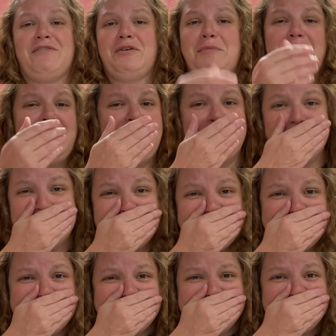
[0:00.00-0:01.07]
for me.
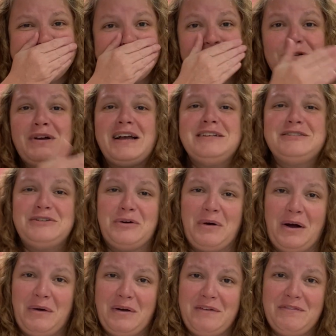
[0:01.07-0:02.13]
You guys know
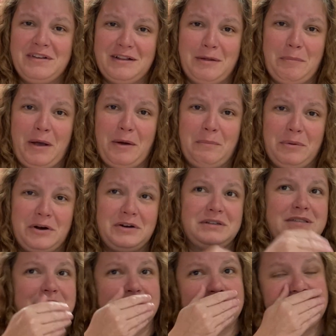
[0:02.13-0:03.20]
how I feel about
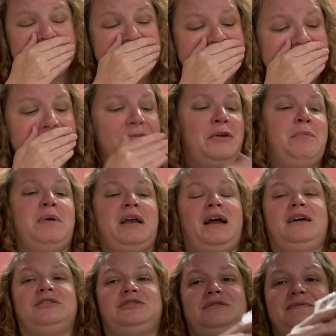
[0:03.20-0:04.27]
birds. Oh my
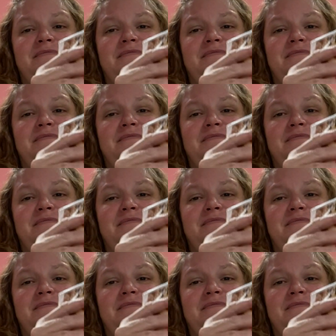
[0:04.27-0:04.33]
gosh.